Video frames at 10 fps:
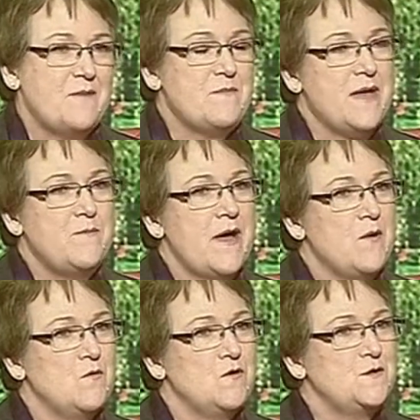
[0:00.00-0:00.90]
that made
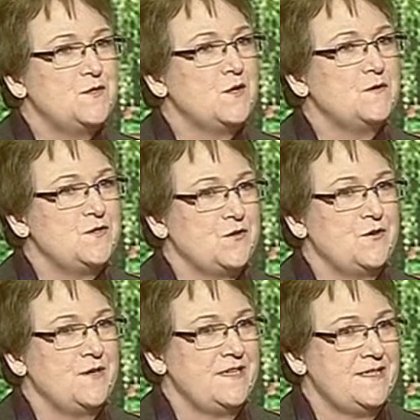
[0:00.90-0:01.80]
my world so
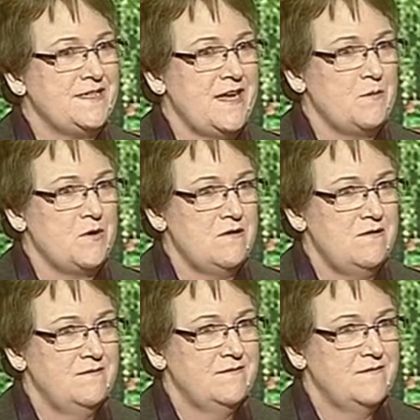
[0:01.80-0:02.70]
certain and
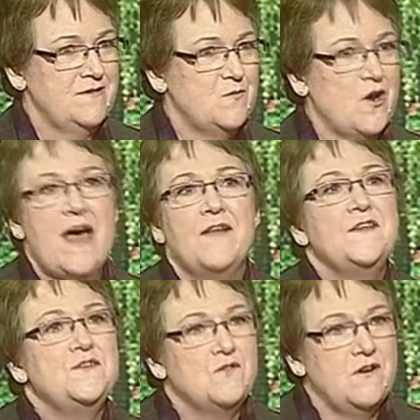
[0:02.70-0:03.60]
stable were
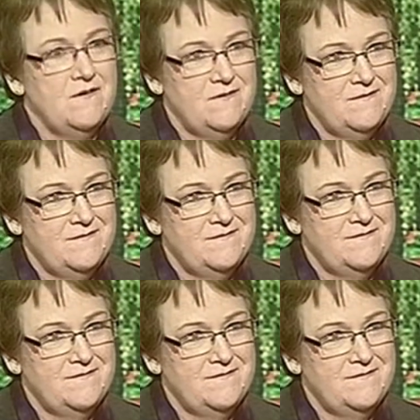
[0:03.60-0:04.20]
out the door.